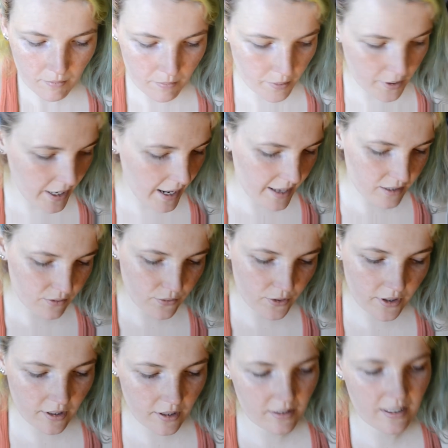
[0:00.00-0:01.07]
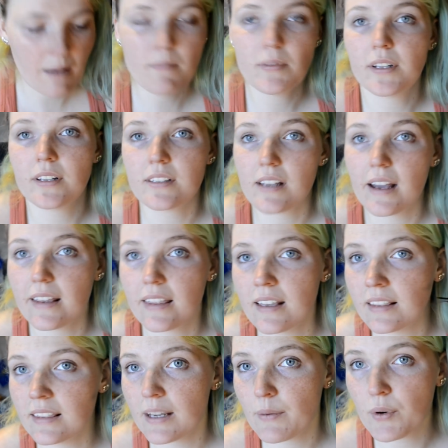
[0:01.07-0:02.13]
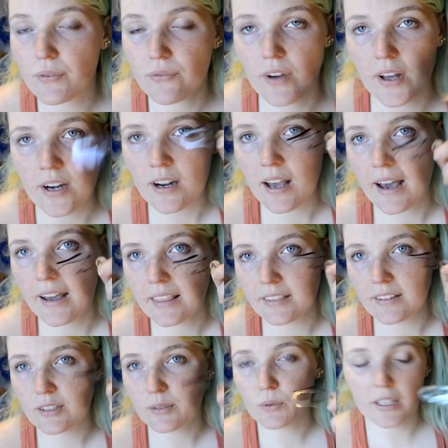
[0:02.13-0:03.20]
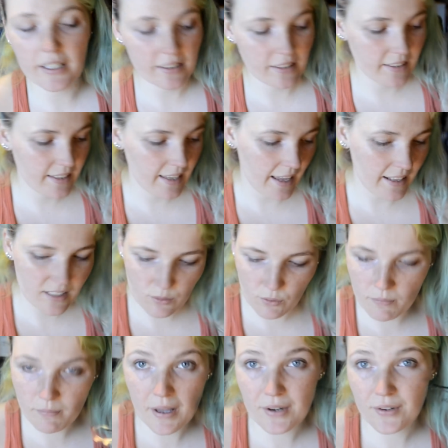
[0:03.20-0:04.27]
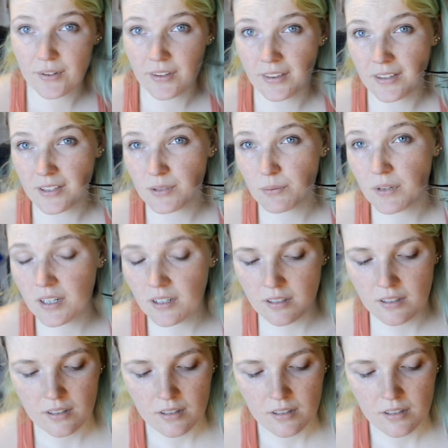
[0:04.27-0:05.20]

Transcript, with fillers: but as for the templates, I think they were fun. I do like the cat's one better than this one.